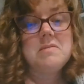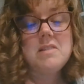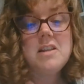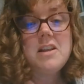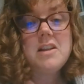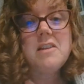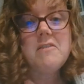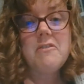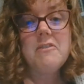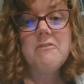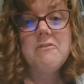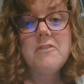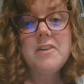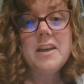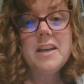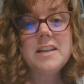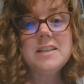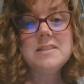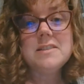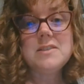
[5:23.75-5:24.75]
And if it
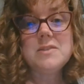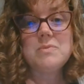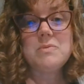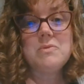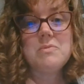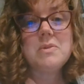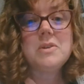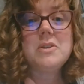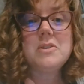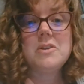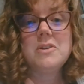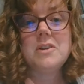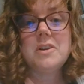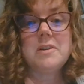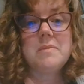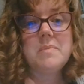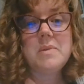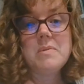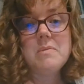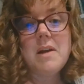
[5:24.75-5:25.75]
fits with what you're going
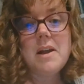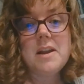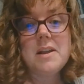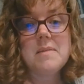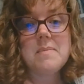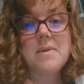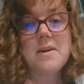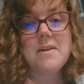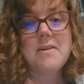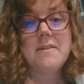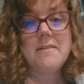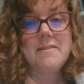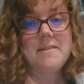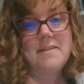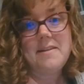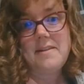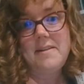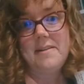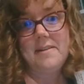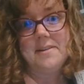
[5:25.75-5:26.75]
to be writing about,
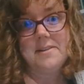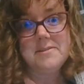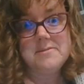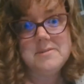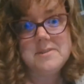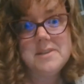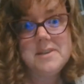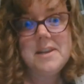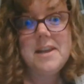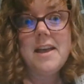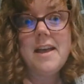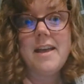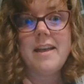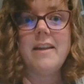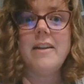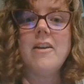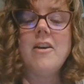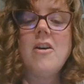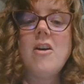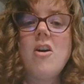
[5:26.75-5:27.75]
hey, use it
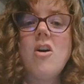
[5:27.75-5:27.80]
again.